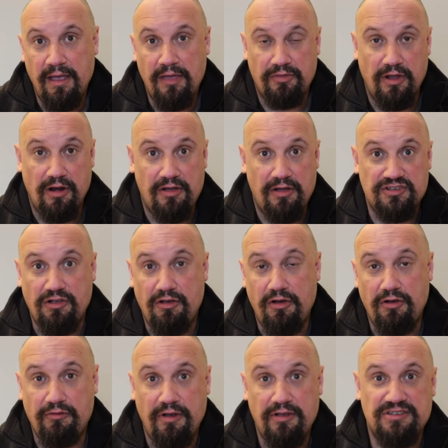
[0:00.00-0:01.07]
The larger
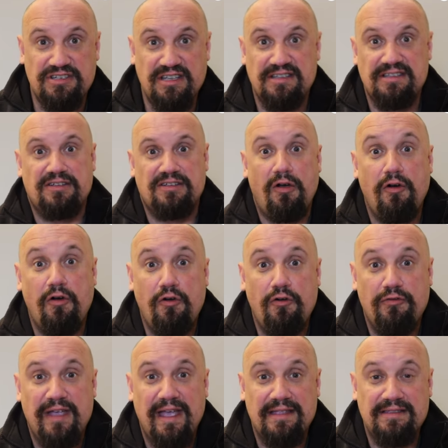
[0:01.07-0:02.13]
cockroaches are
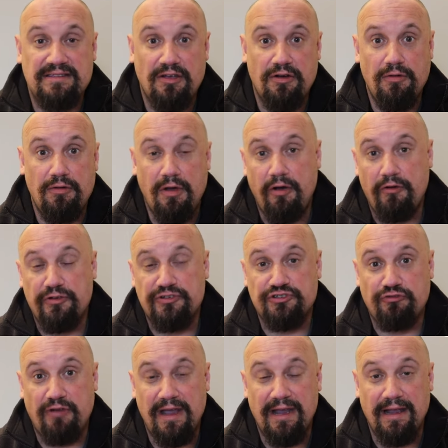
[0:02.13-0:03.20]
oriental, are
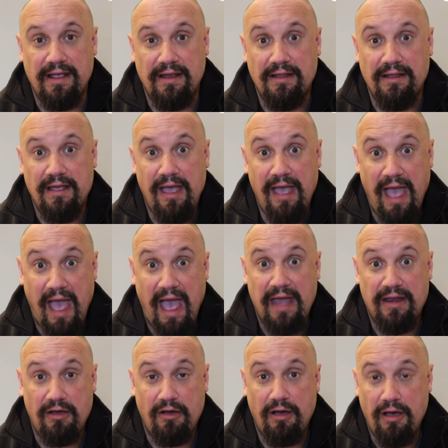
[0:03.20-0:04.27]
Australian,
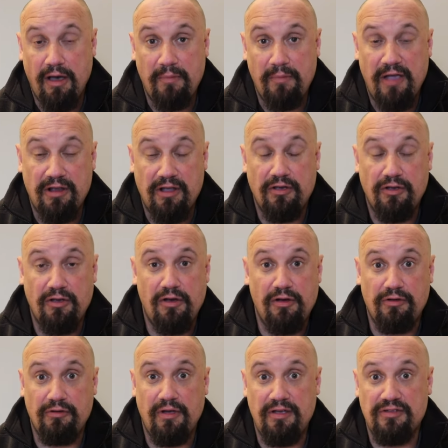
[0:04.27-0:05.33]
and our American
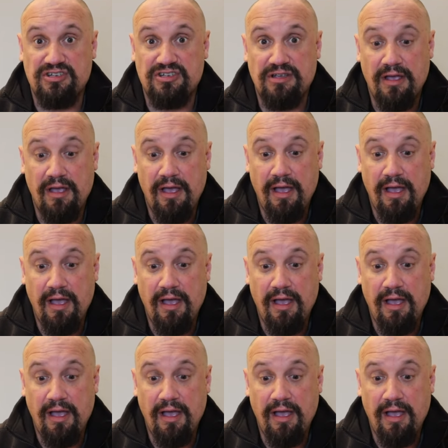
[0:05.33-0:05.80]
cockroach